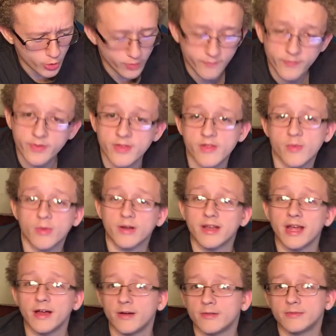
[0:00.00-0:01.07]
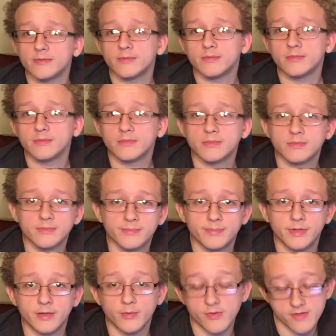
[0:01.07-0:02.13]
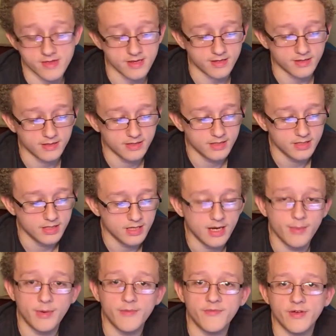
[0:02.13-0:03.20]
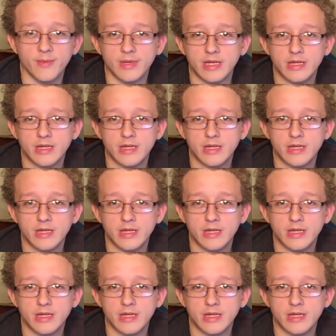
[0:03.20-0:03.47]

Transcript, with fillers: Hopefully this worked out. but we'll see. I might film